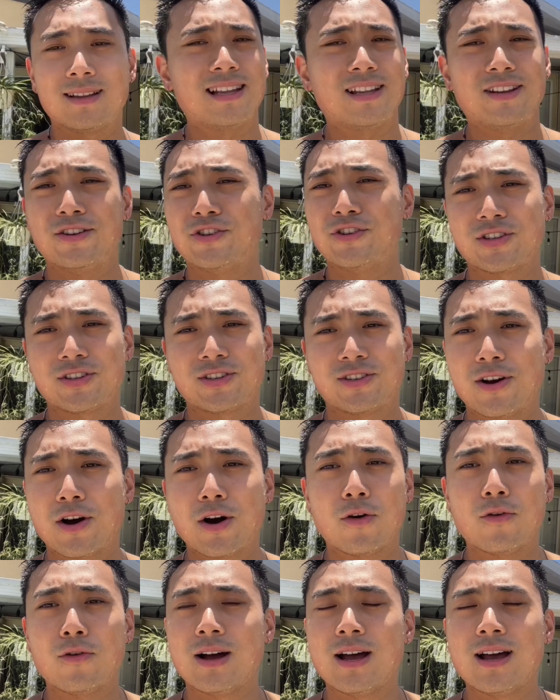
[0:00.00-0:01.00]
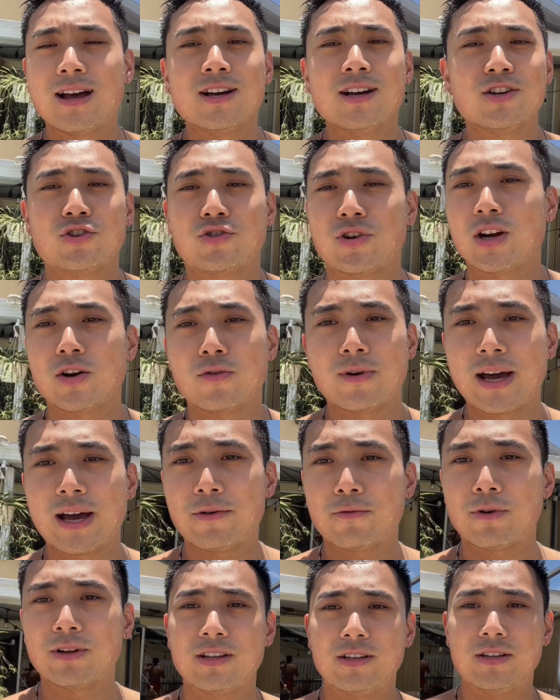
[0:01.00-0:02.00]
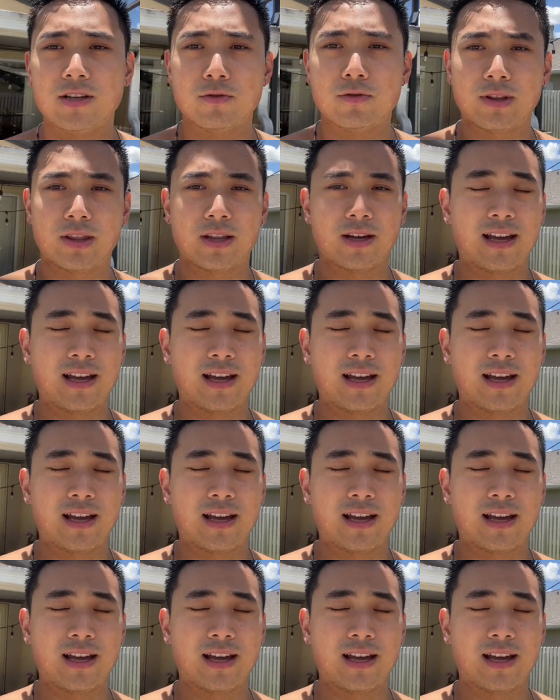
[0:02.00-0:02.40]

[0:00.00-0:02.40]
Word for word: then you just know straight away what to do with the